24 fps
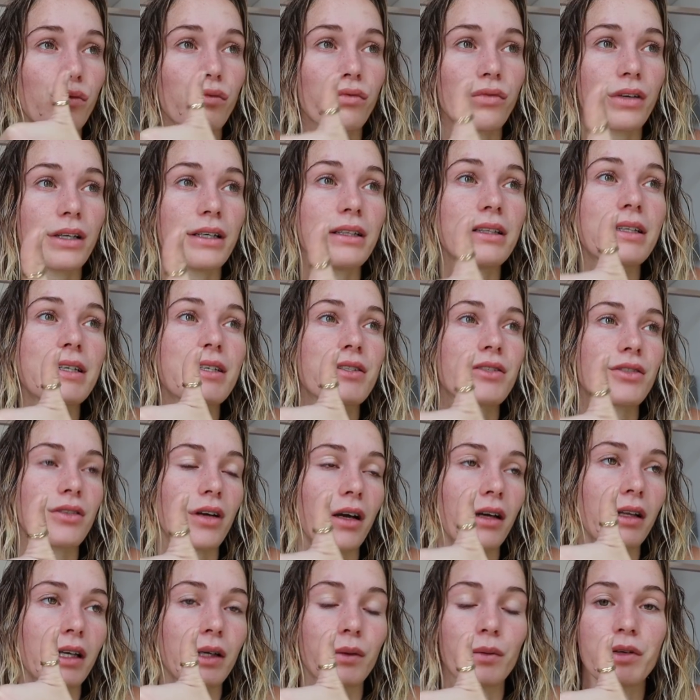Really
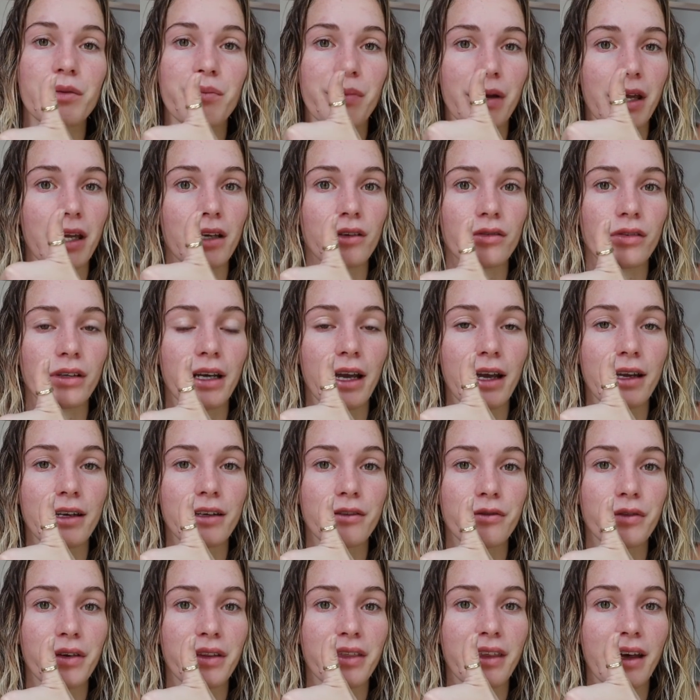struggling with being
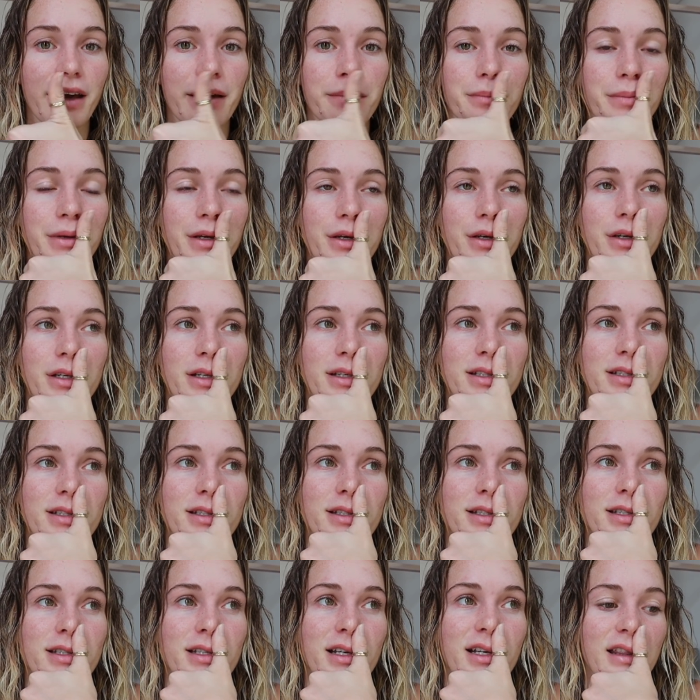creative with that
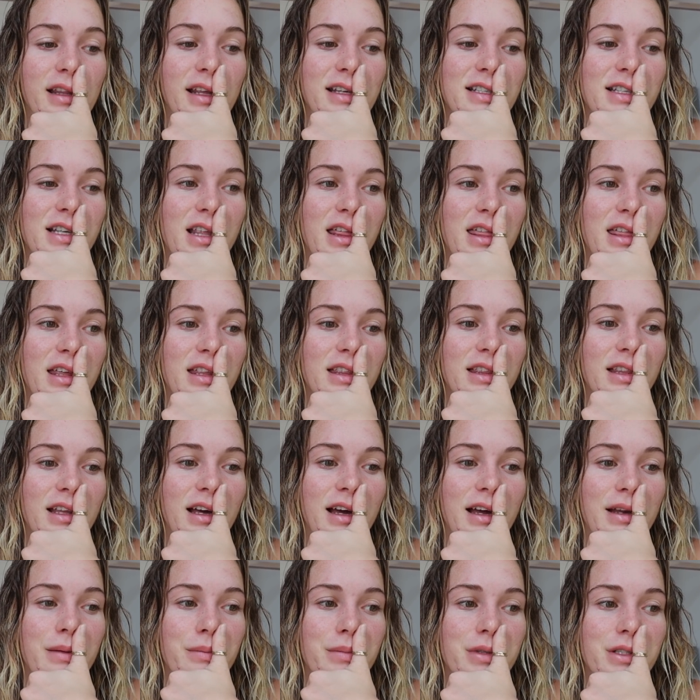because there's a thin
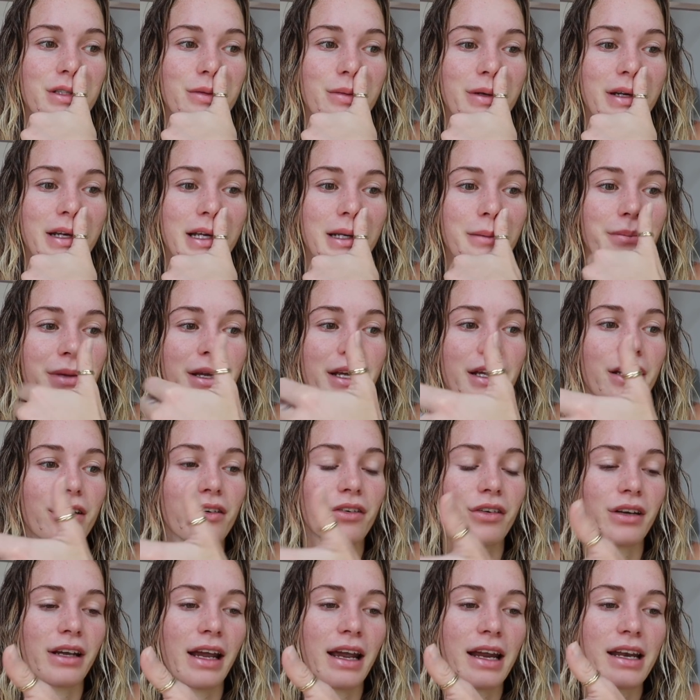line between being
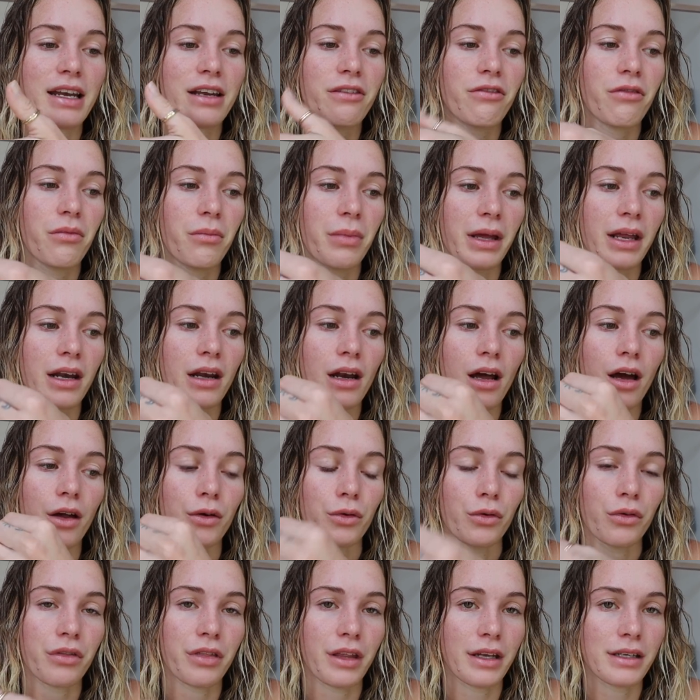creative and being
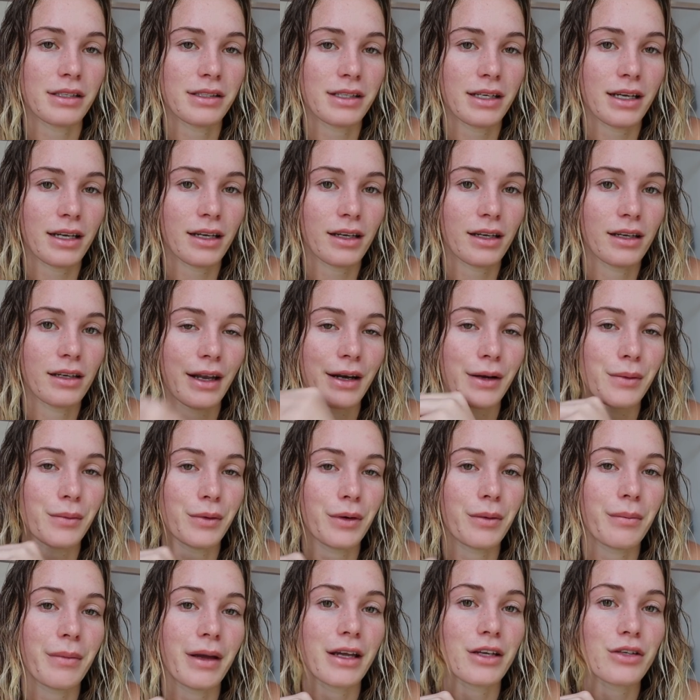unauthentic, and I
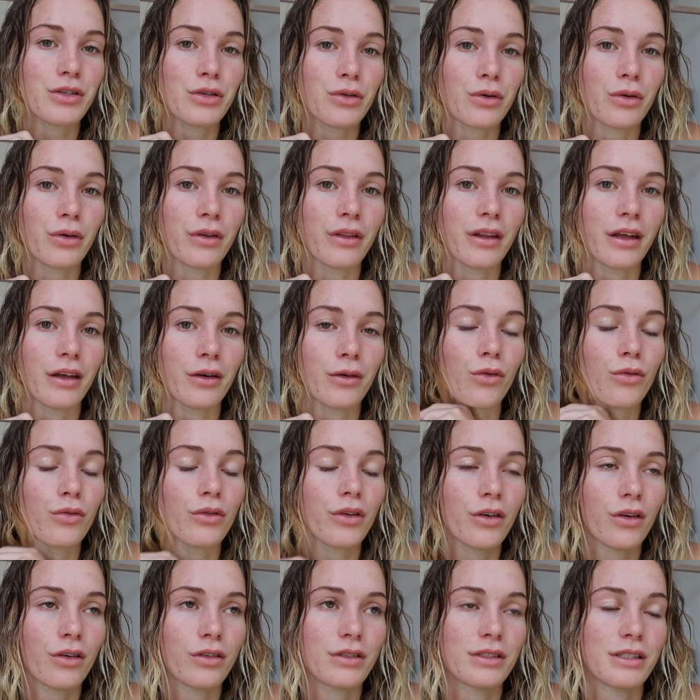want to make sure that all
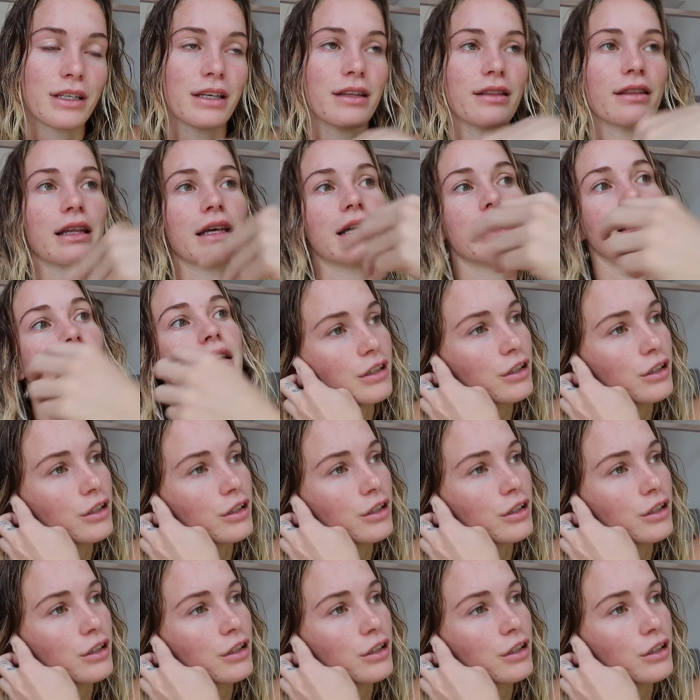the content that,